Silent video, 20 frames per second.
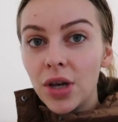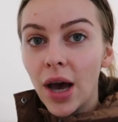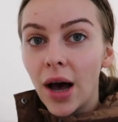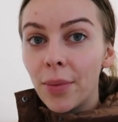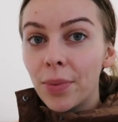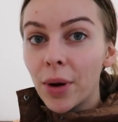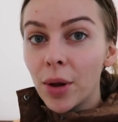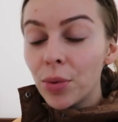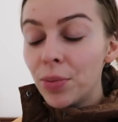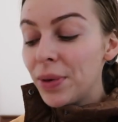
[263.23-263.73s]
So yeah,
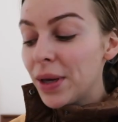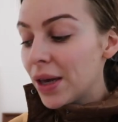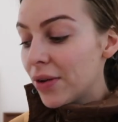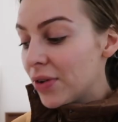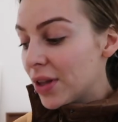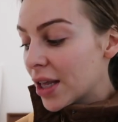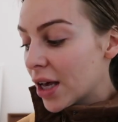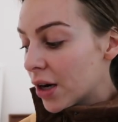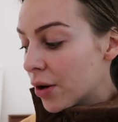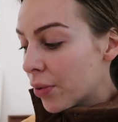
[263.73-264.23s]
I'll probably be
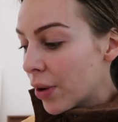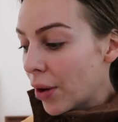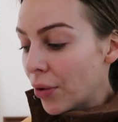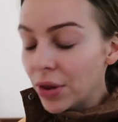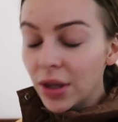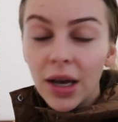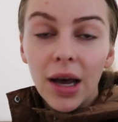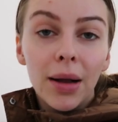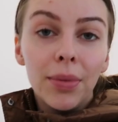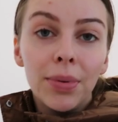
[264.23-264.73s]
giving that away
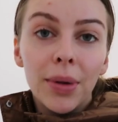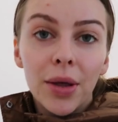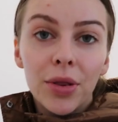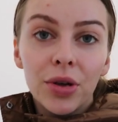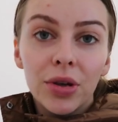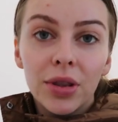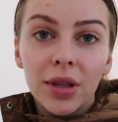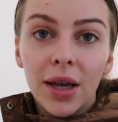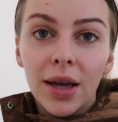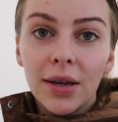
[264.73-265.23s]
with a couple
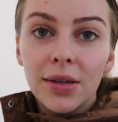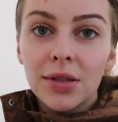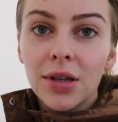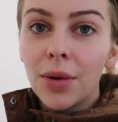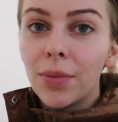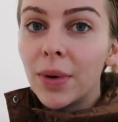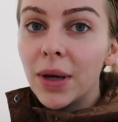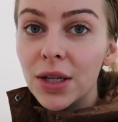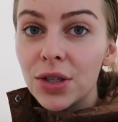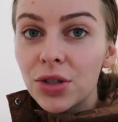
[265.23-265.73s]
other things
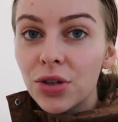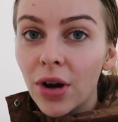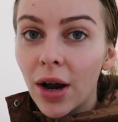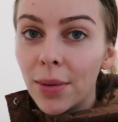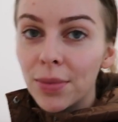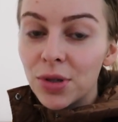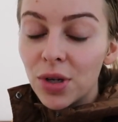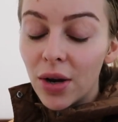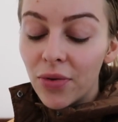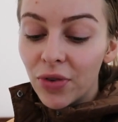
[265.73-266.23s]
on my
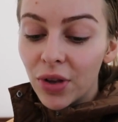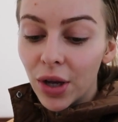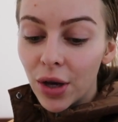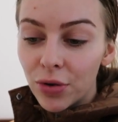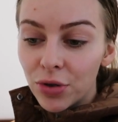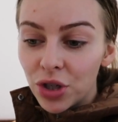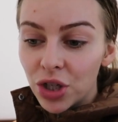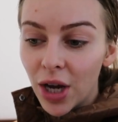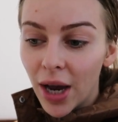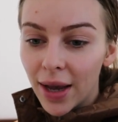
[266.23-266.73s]
Instagram, so definitely
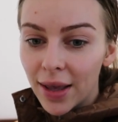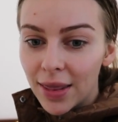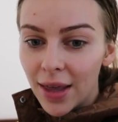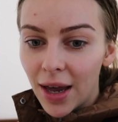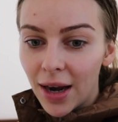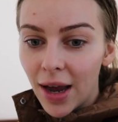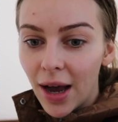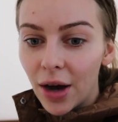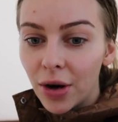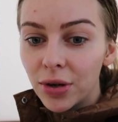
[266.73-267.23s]
go check
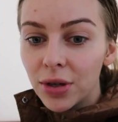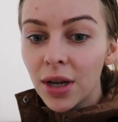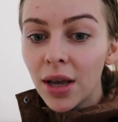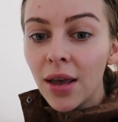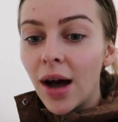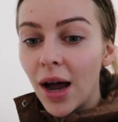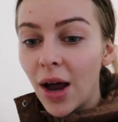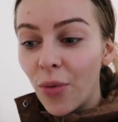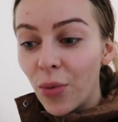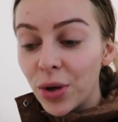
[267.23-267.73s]
that out.
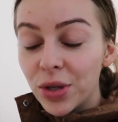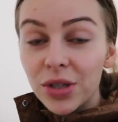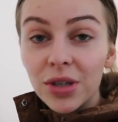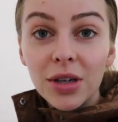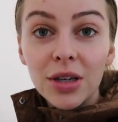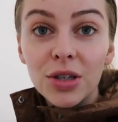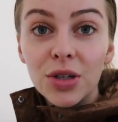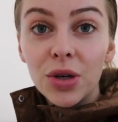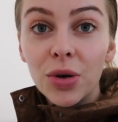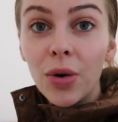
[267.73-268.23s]
I was
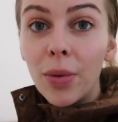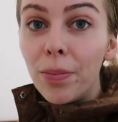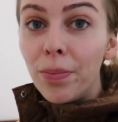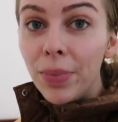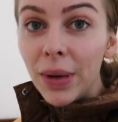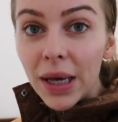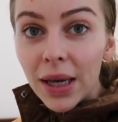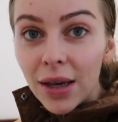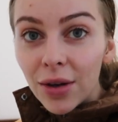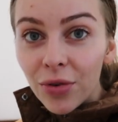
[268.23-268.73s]
gonna do a
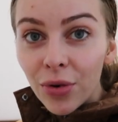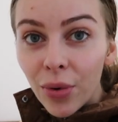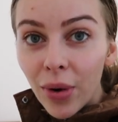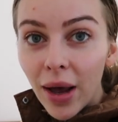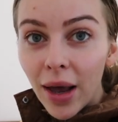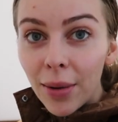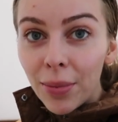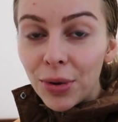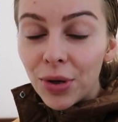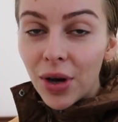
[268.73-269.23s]
big
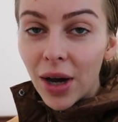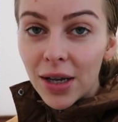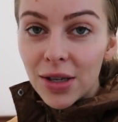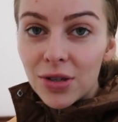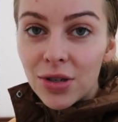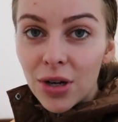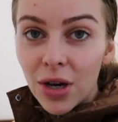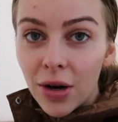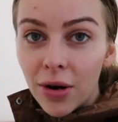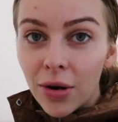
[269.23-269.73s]
giveaway, but you
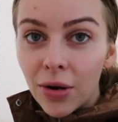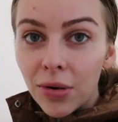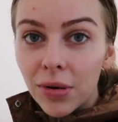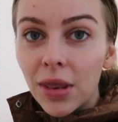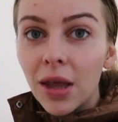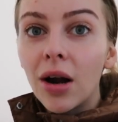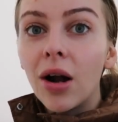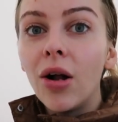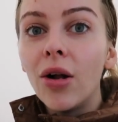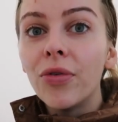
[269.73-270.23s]
guys know
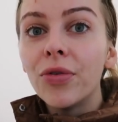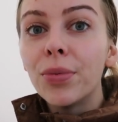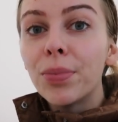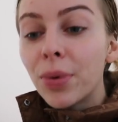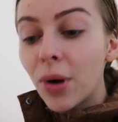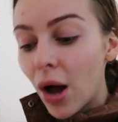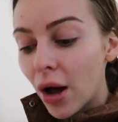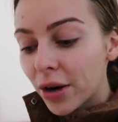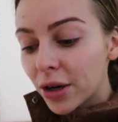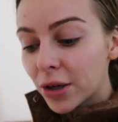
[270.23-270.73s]
that all of the
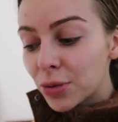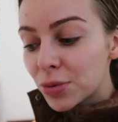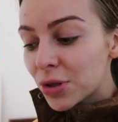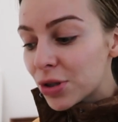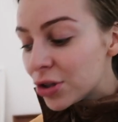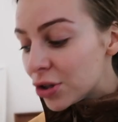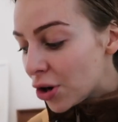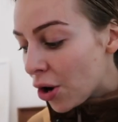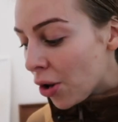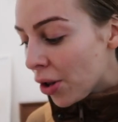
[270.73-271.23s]
product was
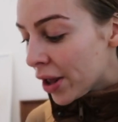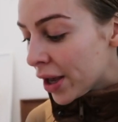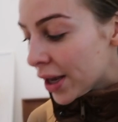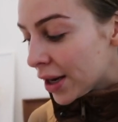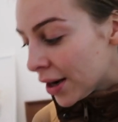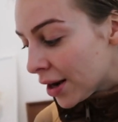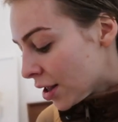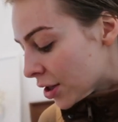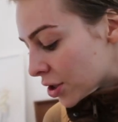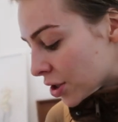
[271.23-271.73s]

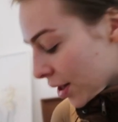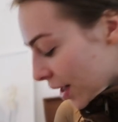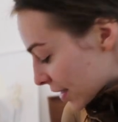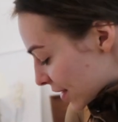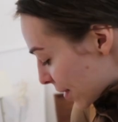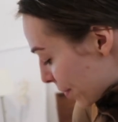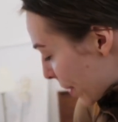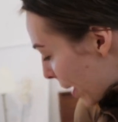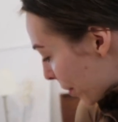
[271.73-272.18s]
stolen, so that's a